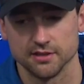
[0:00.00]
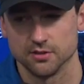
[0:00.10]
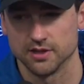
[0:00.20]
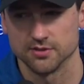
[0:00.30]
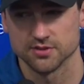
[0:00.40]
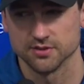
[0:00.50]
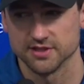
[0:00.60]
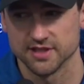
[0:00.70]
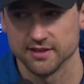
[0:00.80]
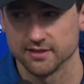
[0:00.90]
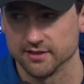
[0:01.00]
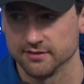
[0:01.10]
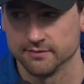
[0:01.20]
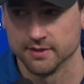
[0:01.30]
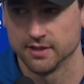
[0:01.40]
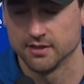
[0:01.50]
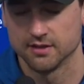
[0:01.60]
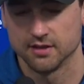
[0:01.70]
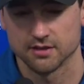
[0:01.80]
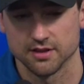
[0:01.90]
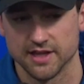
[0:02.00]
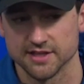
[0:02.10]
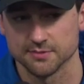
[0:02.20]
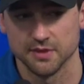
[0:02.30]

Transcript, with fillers: You know, I was only taking a class,